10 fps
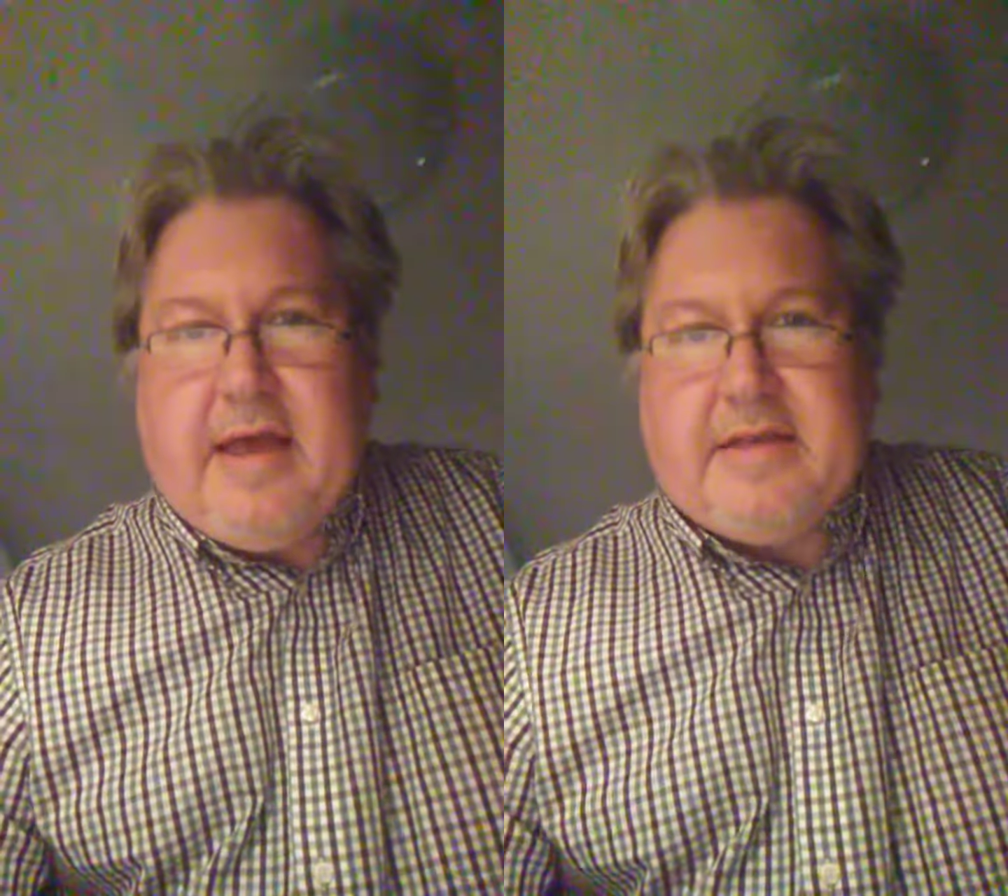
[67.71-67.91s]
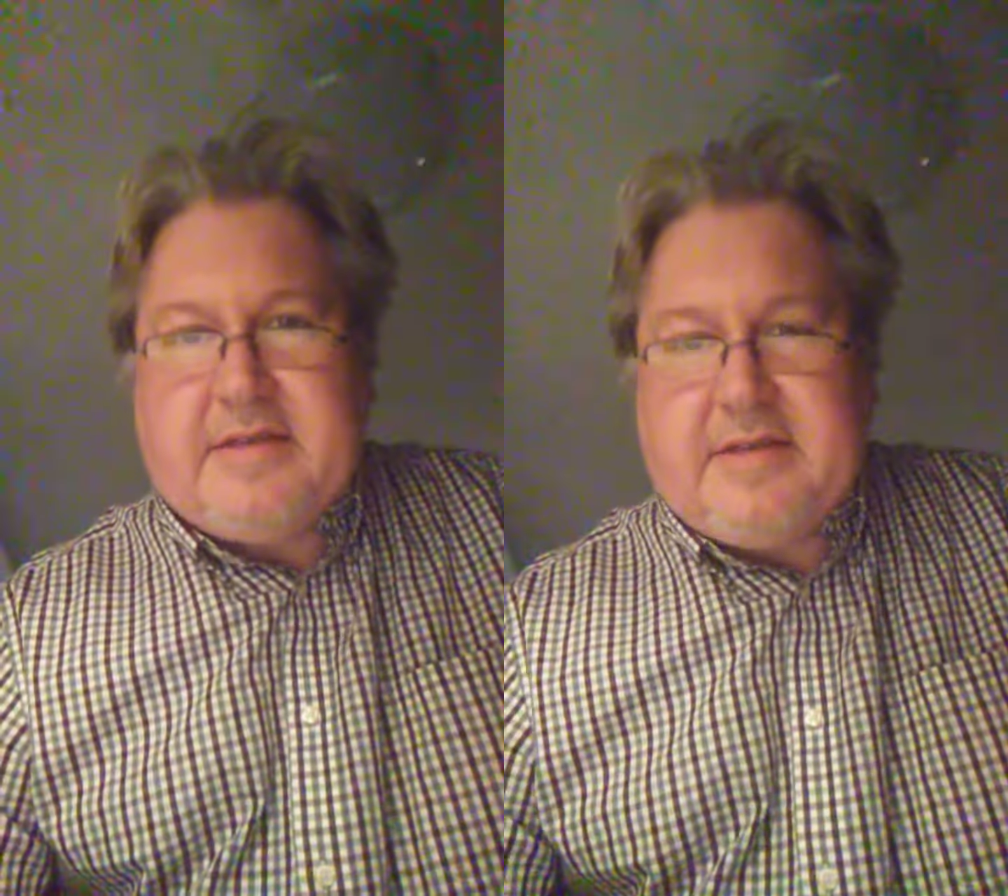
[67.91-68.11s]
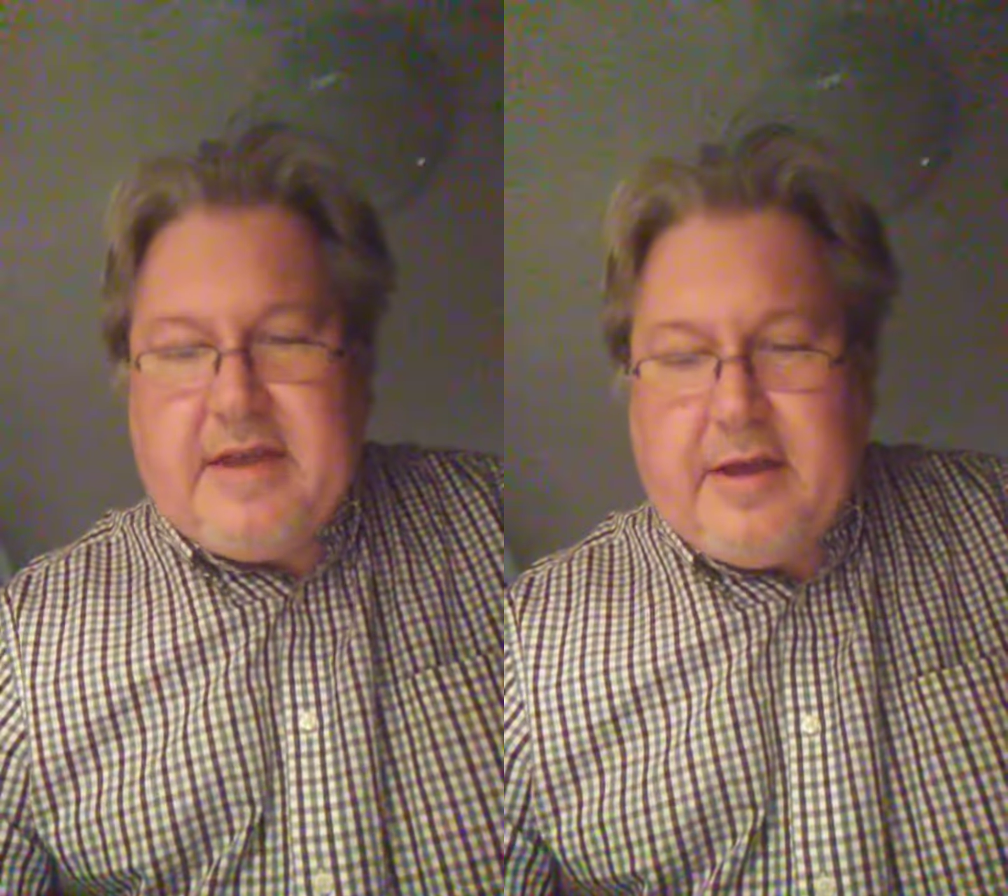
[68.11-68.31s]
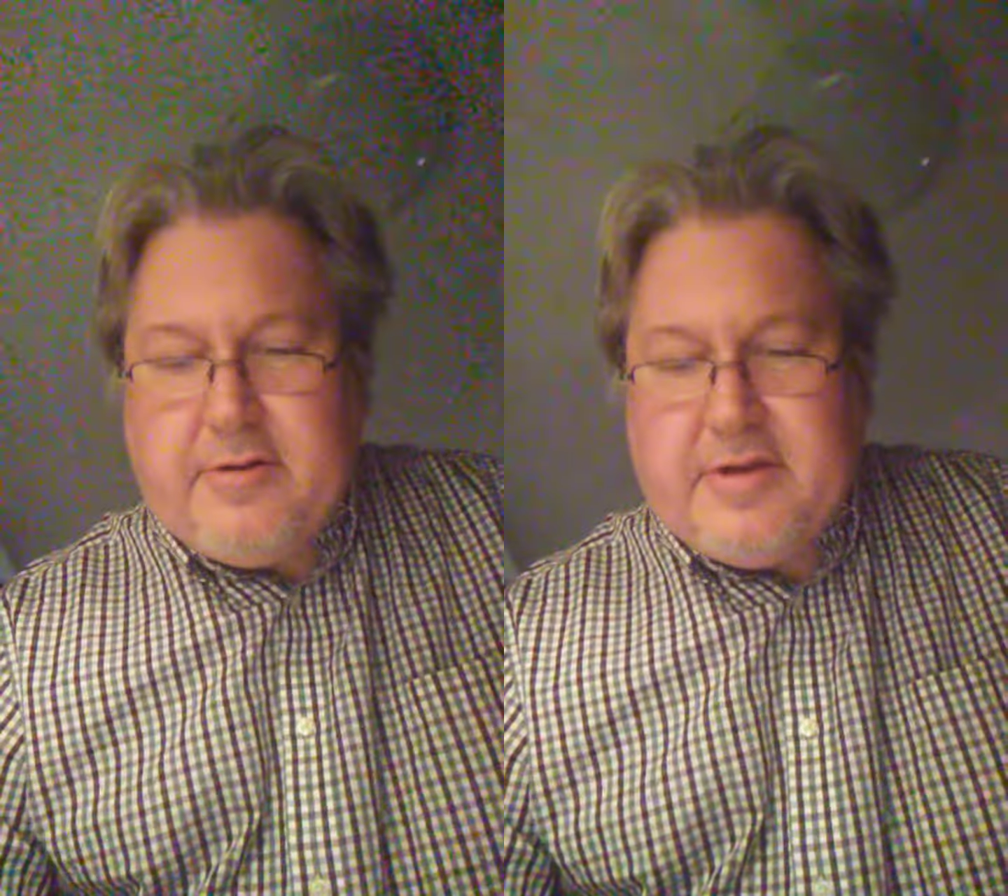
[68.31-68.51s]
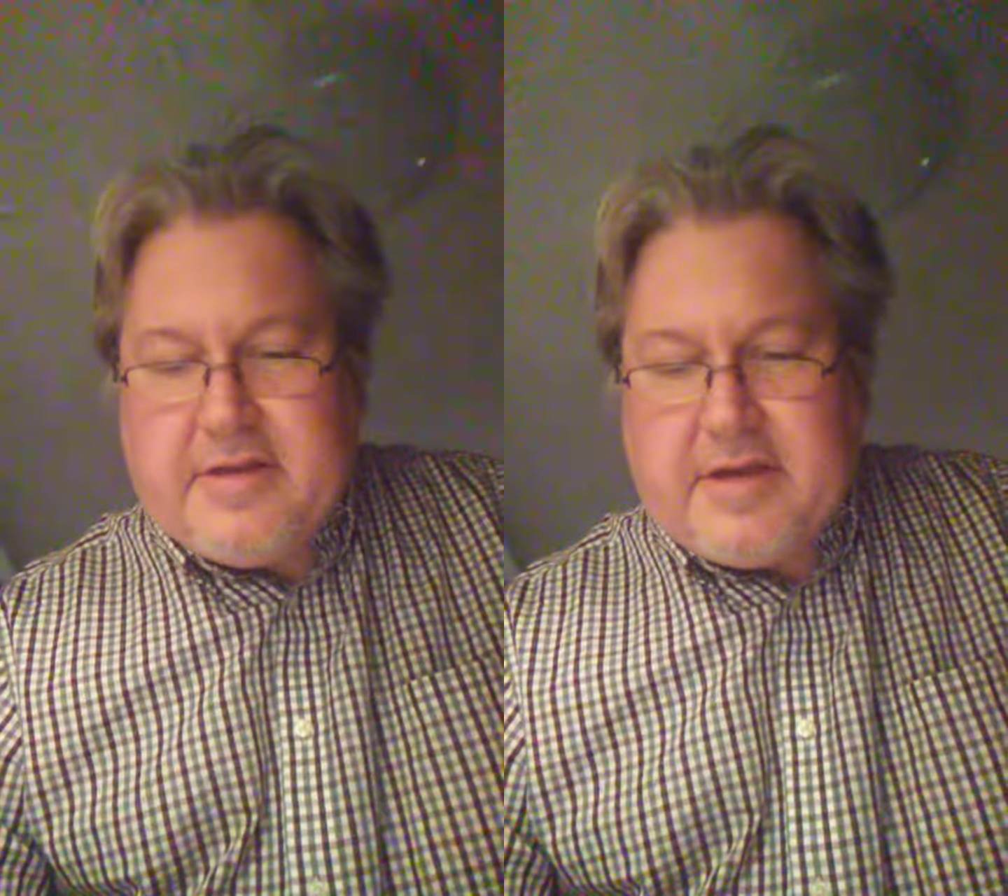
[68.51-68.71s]
as
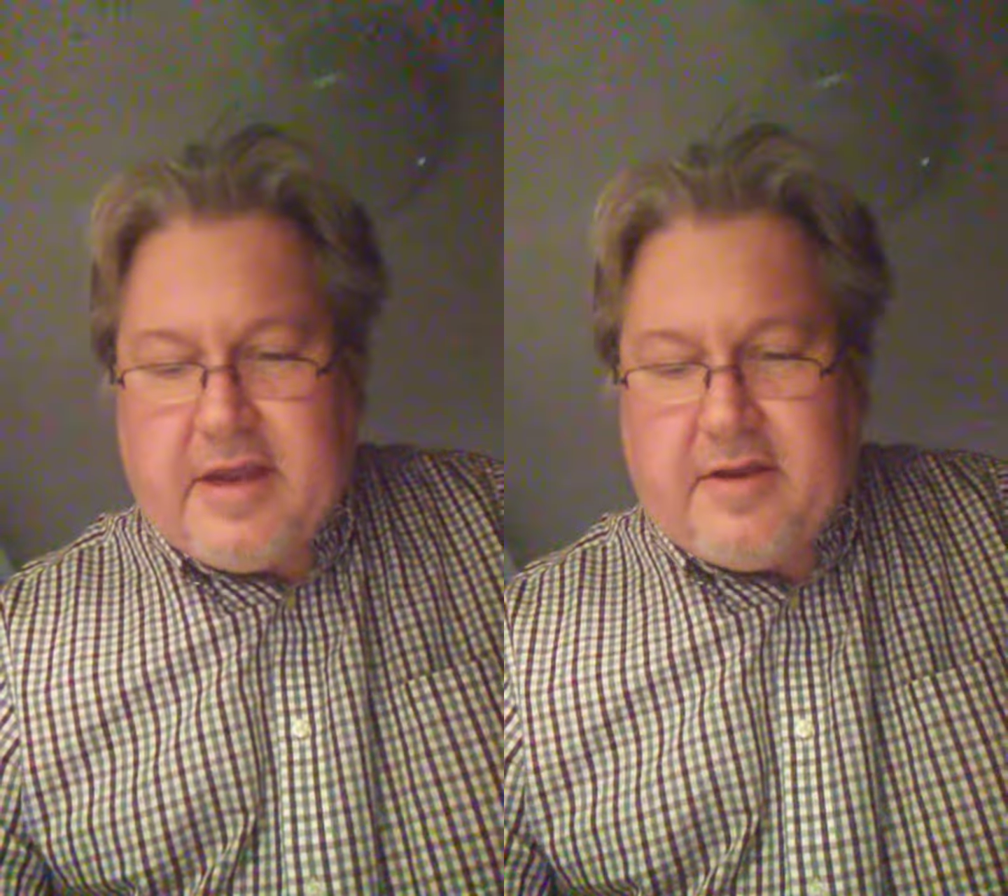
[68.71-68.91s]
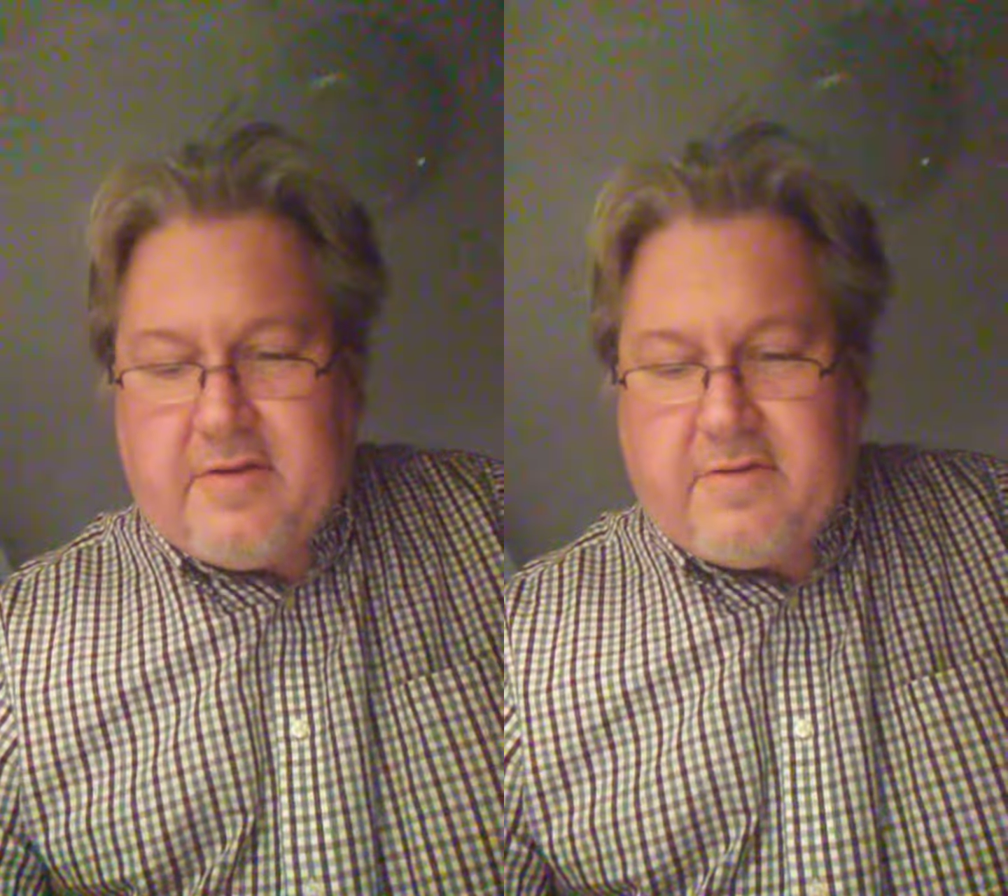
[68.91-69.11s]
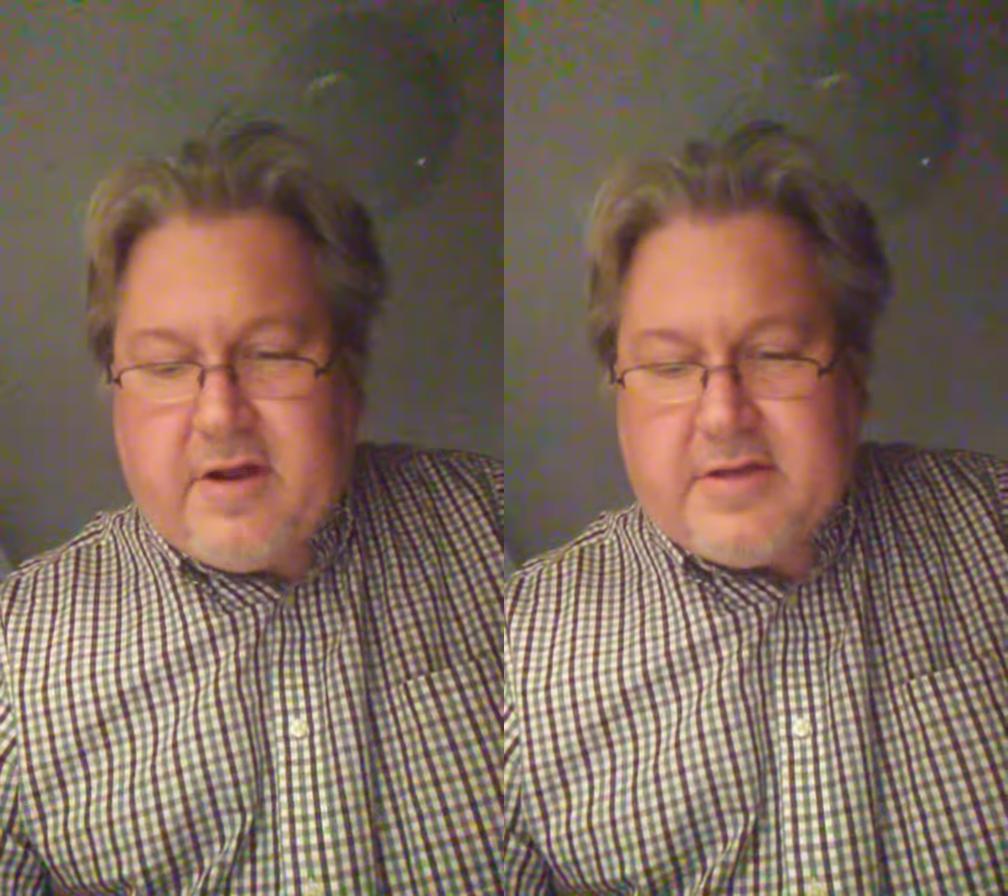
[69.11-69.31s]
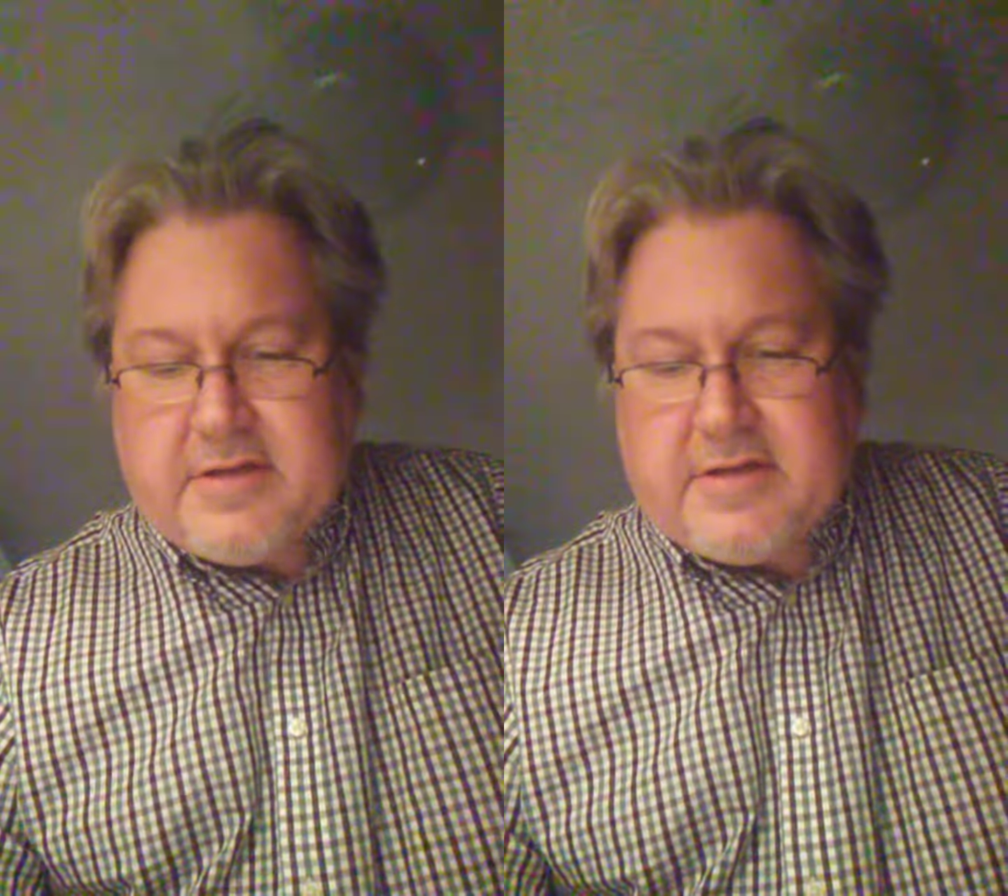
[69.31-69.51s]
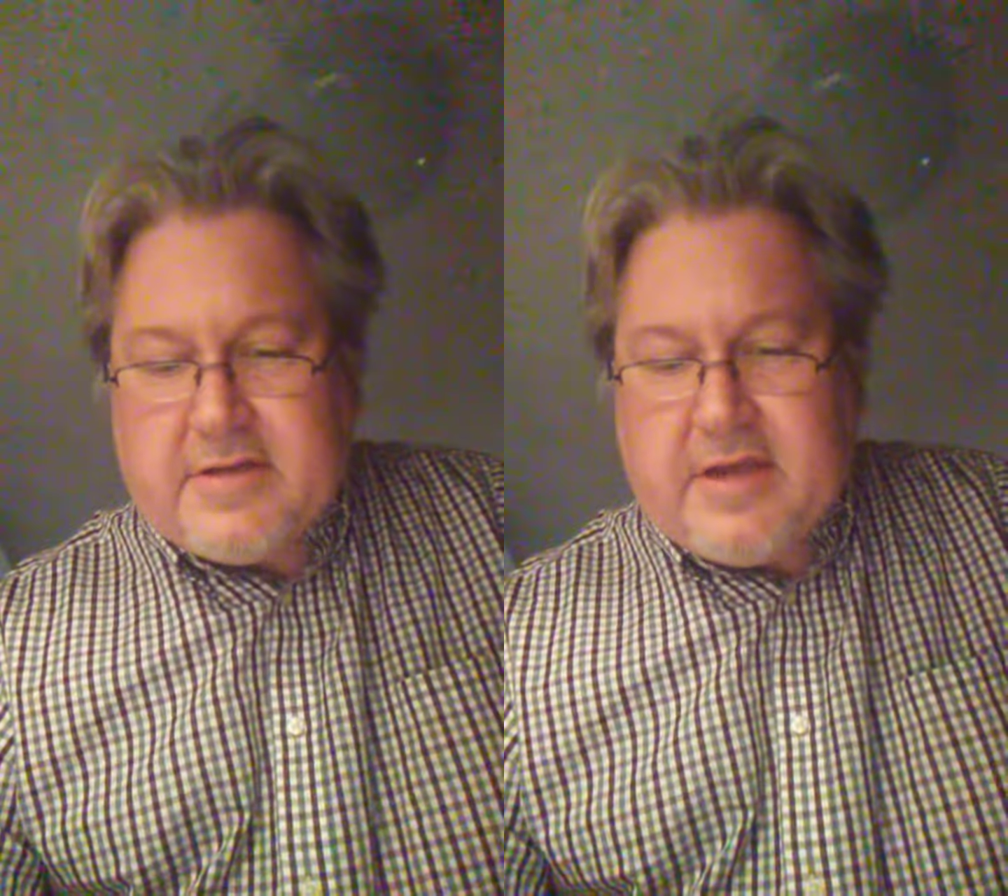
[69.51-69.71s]
doubters can
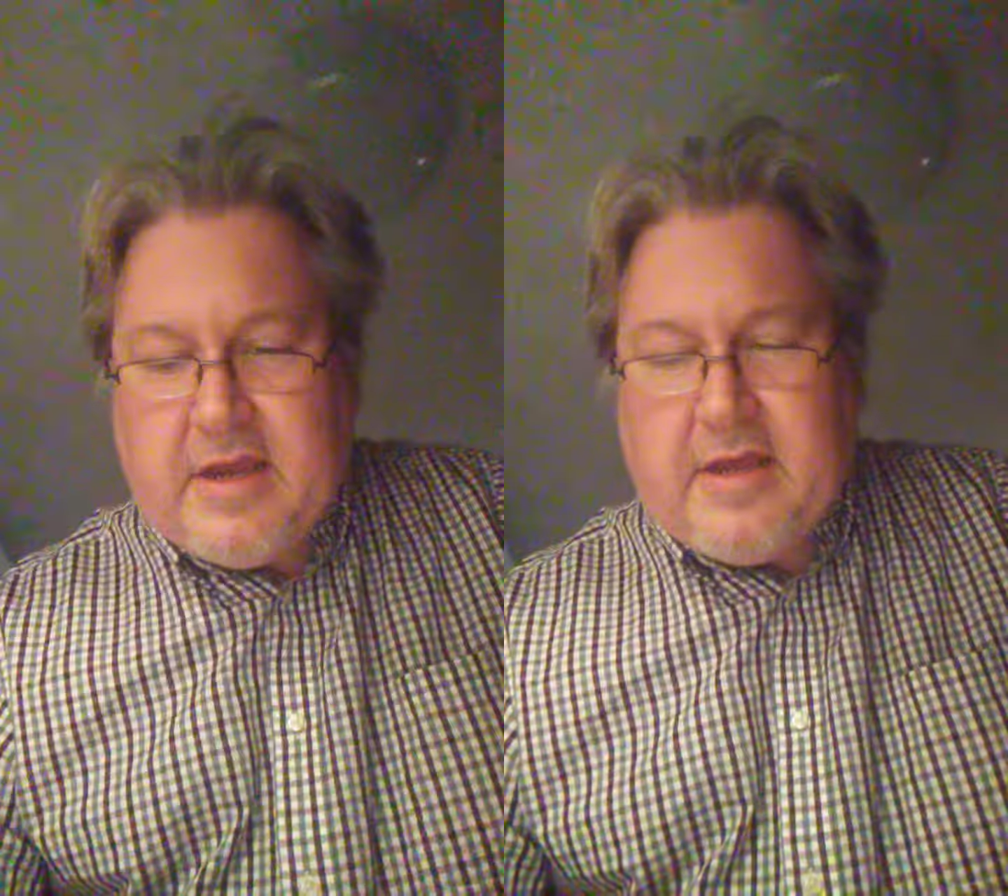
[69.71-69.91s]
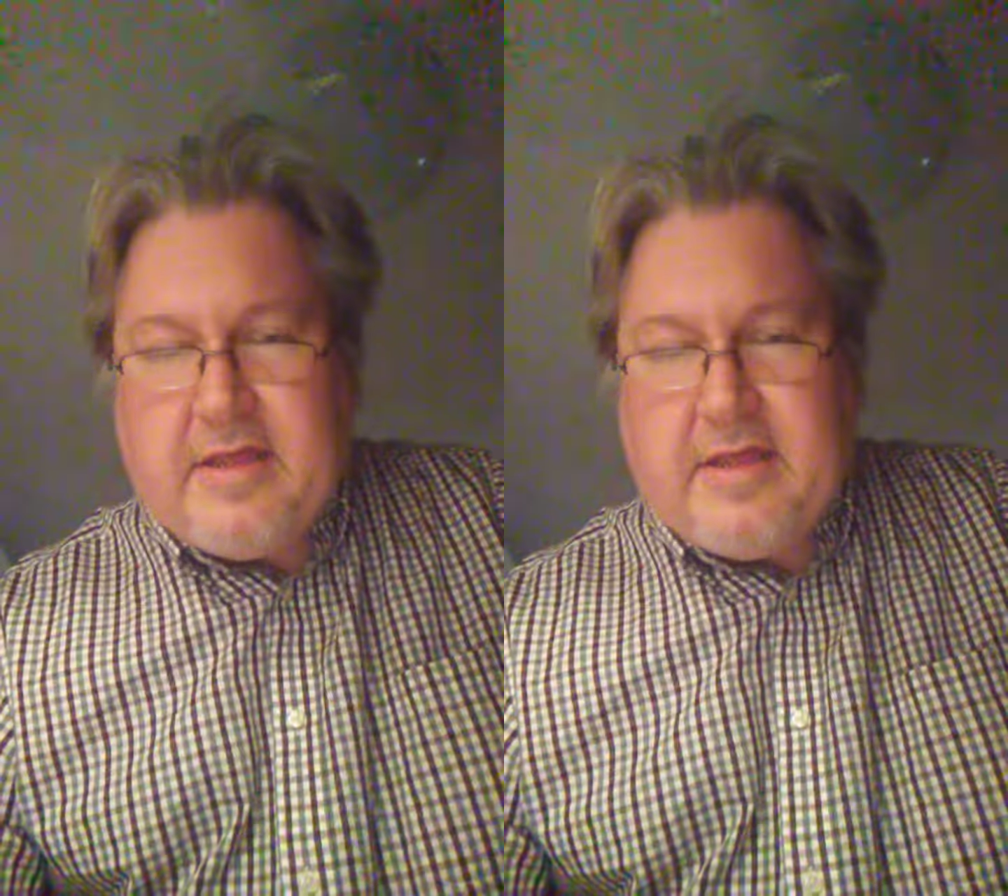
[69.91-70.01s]
trust,